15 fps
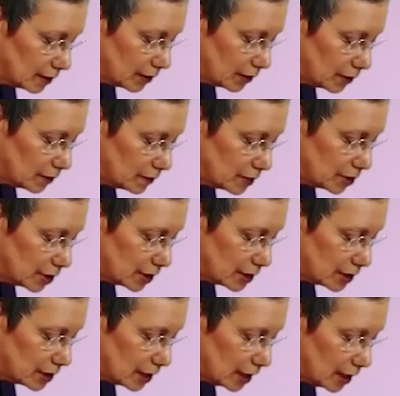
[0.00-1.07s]
you would
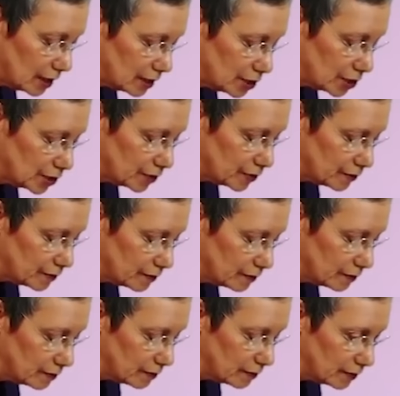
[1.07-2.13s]
just touch
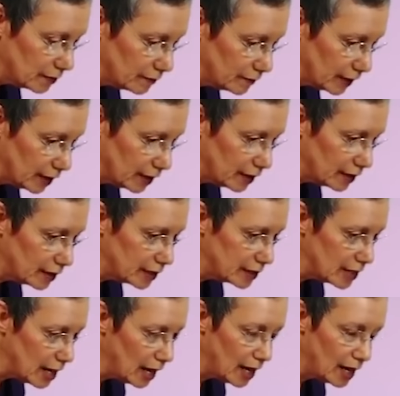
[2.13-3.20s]
the very
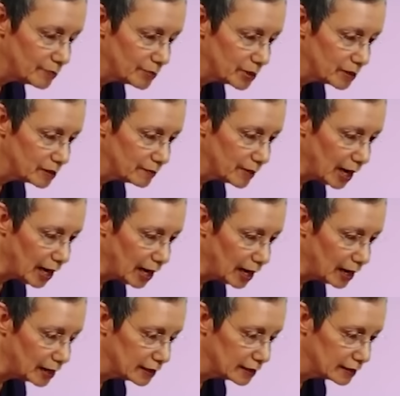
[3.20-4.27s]
top of their
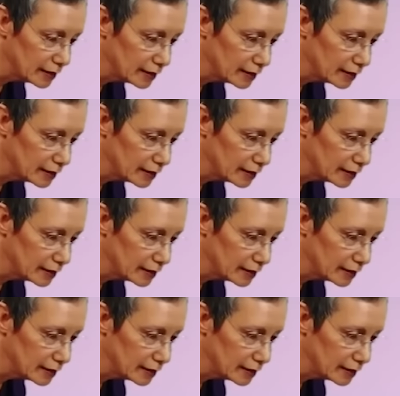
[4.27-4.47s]
back.